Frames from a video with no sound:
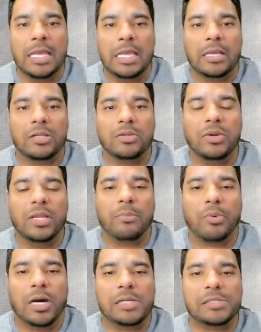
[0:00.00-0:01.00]
including
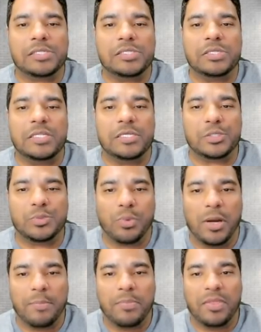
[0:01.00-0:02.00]
projects to
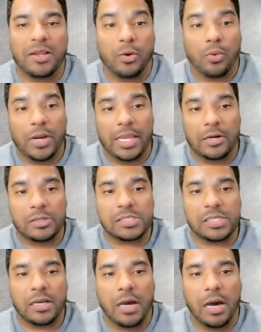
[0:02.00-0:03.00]
disrupt the creators'
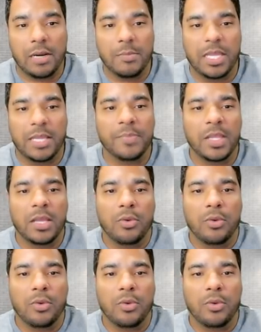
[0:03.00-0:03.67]
economy